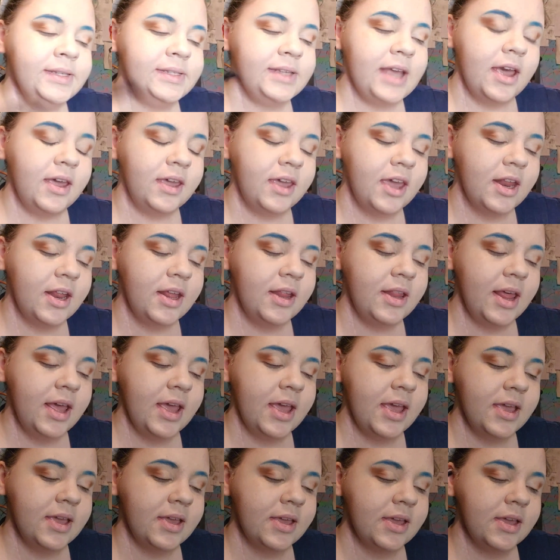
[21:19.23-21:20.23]
got kind of
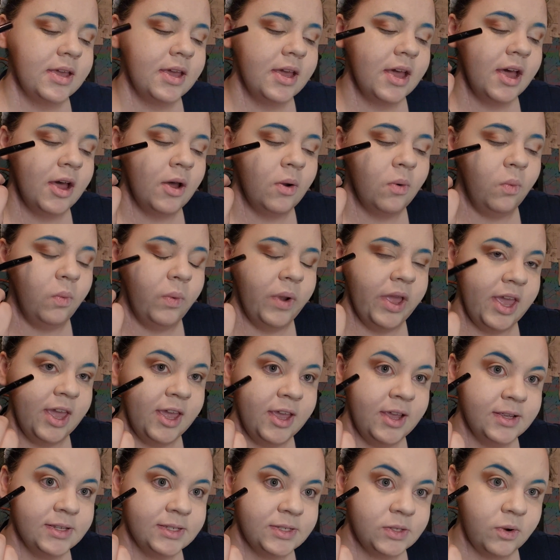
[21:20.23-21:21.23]
like a
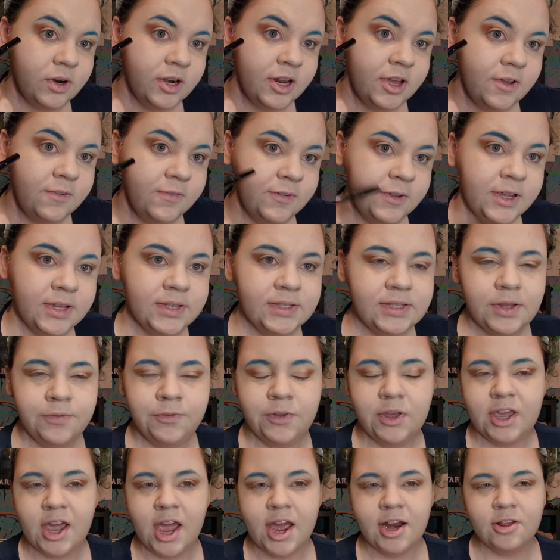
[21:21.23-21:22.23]
wing, sort of, because if
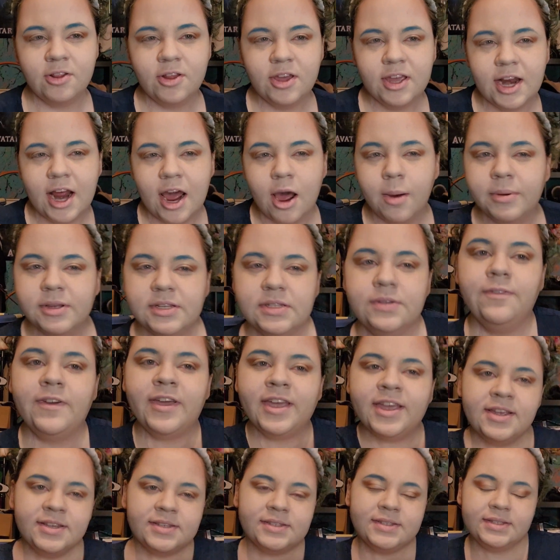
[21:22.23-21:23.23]
you kind of look at Aoba's
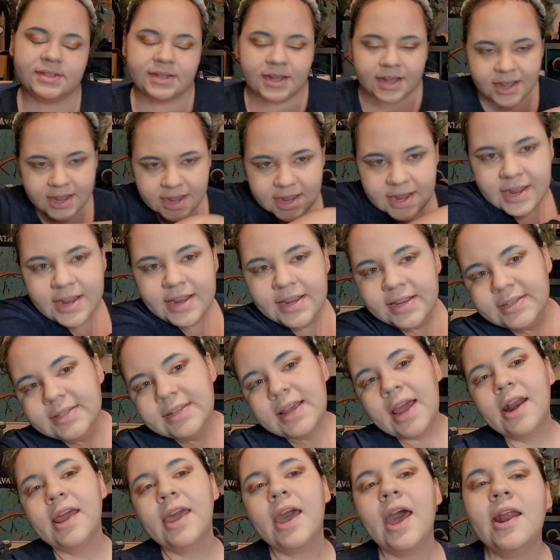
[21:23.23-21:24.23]
face, he's
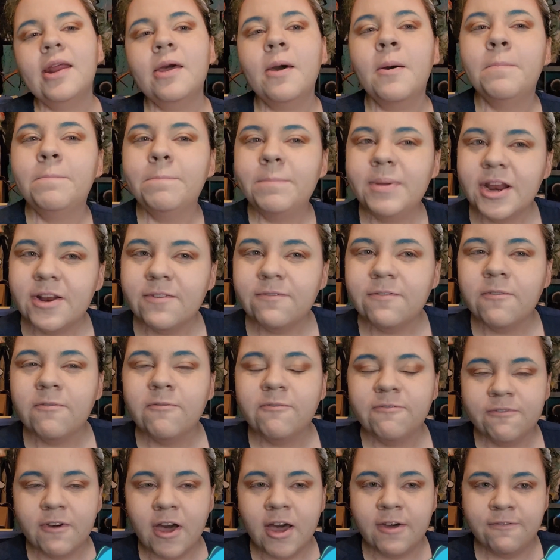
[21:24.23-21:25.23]
kind of got a bit of a